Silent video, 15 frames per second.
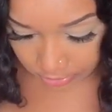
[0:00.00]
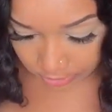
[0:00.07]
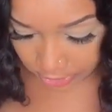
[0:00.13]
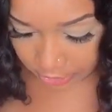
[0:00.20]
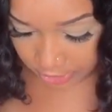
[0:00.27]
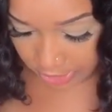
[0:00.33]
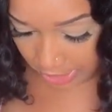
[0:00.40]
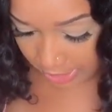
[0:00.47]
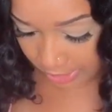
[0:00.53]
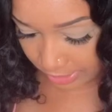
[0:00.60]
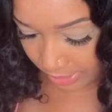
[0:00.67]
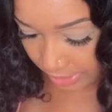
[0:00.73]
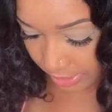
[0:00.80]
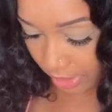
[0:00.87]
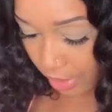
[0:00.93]
I just had that
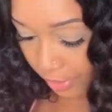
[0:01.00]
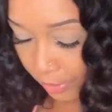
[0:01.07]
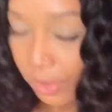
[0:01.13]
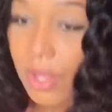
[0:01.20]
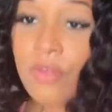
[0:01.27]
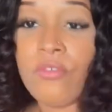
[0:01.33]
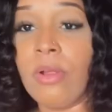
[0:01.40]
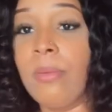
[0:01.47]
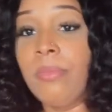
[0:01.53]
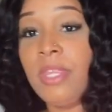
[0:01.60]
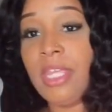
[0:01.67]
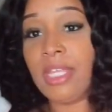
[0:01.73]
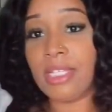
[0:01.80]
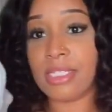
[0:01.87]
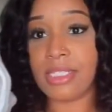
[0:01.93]
thing. Oh, from
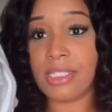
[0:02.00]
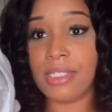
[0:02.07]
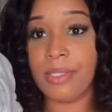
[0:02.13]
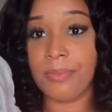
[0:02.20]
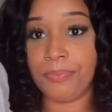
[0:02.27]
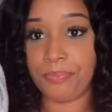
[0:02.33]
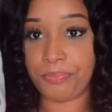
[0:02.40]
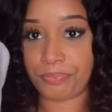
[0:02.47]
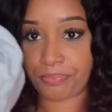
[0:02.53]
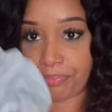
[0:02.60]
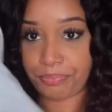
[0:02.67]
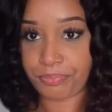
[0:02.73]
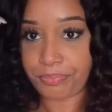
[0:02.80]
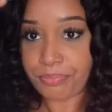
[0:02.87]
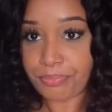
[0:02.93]
this,
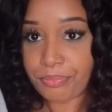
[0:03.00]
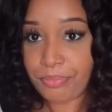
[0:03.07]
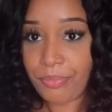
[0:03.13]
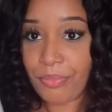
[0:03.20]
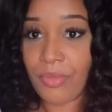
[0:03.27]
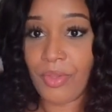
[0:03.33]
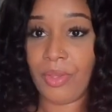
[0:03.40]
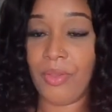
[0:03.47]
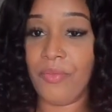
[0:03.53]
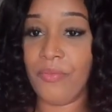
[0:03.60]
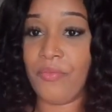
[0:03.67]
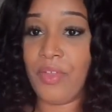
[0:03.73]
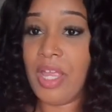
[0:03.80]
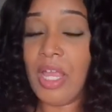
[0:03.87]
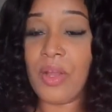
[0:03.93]

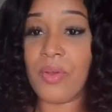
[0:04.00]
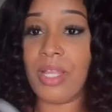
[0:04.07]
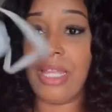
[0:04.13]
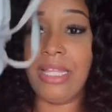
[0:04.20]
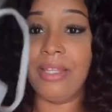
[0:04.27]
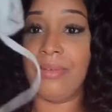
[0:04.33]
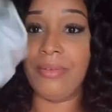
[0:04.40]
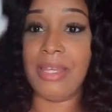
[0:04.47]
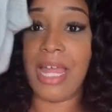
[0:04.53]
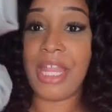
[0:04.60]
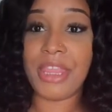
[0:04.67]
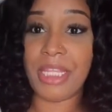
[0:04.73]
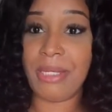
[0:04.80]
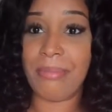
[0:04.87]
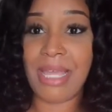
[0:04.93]
very
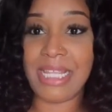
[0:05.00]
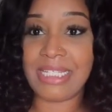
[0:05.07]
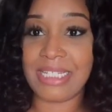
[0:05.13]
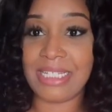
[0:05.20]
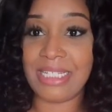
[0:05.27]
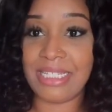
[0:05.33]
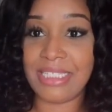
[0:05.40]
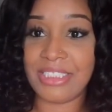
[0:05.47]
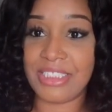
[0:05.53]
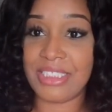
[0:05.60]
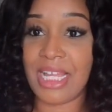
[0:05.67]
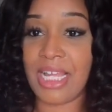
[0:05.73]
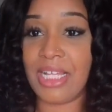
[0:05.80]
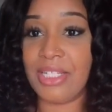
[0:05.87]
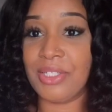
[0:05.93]
nothing, basically just
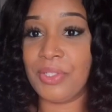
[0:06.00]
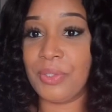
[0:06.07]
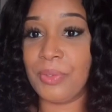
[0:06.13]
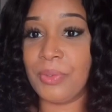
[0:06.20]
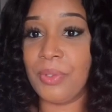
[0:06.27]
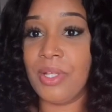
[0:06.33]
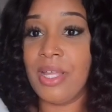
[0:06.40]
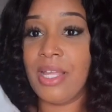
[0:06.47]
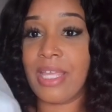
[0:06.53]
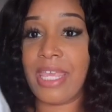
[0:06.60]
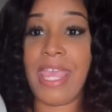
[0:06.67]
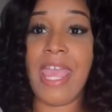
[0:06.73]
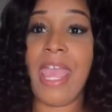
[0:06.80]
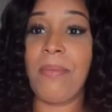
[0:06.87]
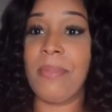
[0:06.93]
like a little
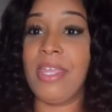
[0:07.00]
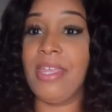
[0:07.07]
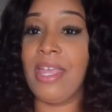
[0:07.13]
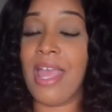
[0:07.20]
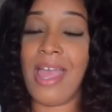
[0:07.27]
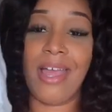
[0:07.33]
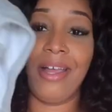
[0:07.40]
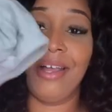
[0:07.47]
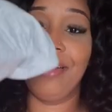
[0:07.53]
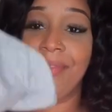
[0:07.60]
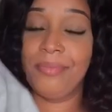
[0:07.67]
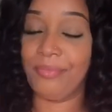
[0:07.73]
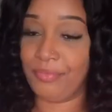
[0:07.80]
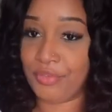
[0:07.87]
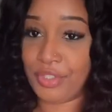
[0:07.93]
cami,
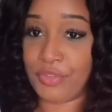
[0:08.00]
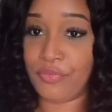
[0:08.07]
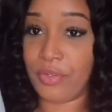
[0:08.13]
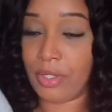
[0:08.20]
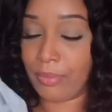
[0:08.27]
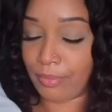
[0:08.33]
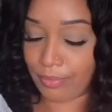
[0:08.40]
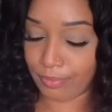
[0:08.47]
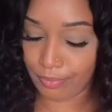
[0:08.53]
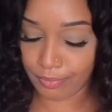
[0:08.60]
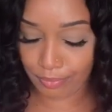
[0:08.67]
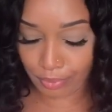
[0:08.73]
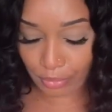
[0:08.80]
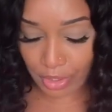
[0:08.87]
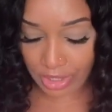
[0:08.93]
just for the
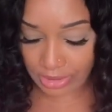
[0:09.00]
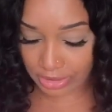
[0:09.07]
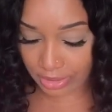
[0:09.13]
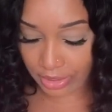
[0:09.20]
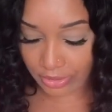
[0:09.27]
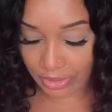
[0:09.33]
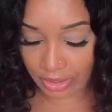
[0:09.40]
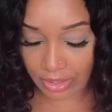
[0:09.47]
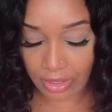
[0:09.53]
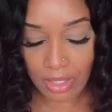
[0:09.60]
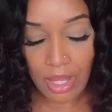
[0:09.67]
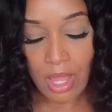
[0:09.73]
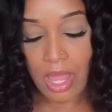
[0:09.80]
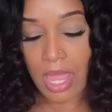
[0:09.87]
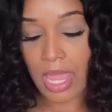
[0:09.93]
breast area,
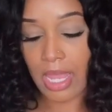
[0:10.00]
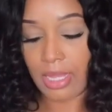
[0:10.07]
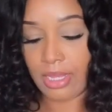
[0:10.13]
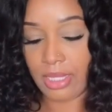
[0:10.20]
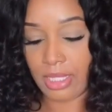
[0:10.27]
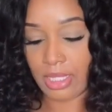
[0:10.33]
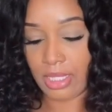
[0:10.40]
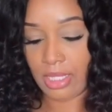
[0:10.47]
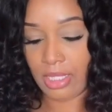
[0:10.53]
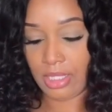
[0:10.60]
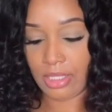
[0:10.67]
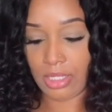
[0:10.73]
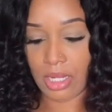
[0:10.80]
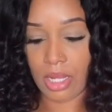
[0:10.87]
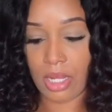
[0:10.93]
and
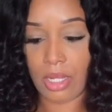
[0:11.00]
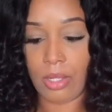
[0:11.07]
then